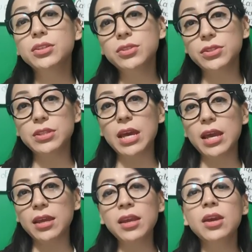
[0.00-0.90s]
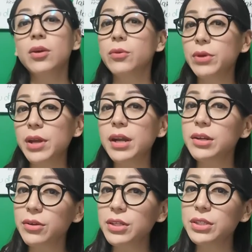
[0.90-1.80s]
Today we are
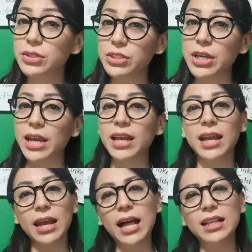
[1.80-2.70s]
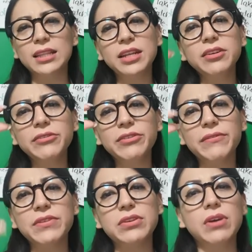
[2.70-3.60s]
going to check a little
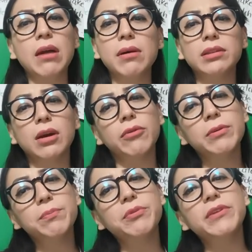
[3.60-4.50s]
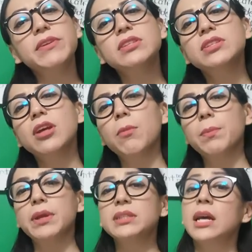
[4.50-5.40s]
review about our previous
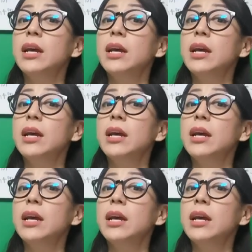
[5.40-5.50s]
topics